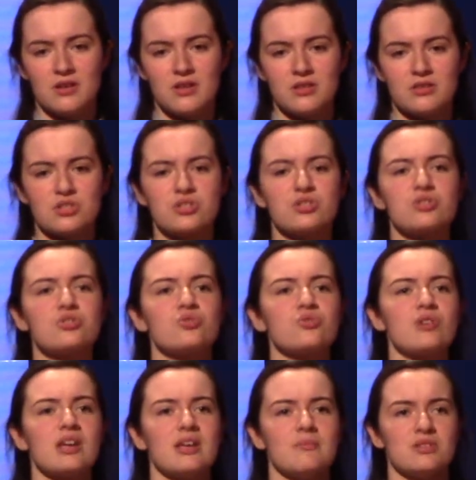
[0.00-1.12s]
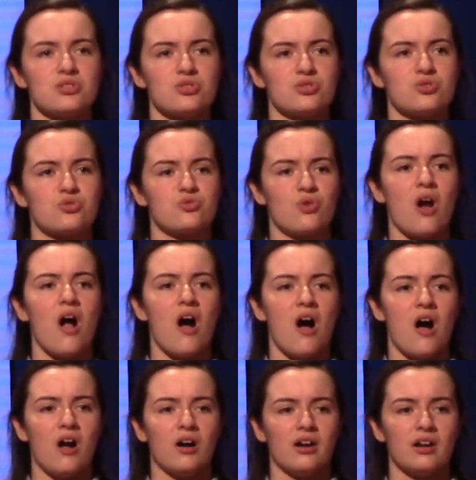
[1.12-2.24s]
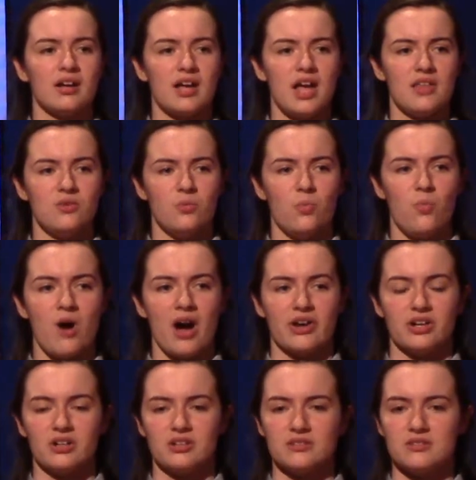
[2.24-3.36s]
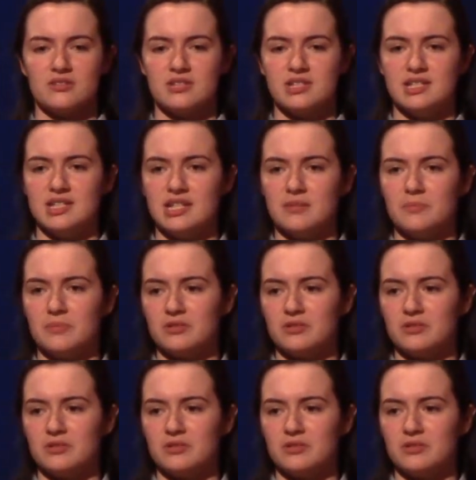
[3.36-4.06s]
The stream is strong and the water deep."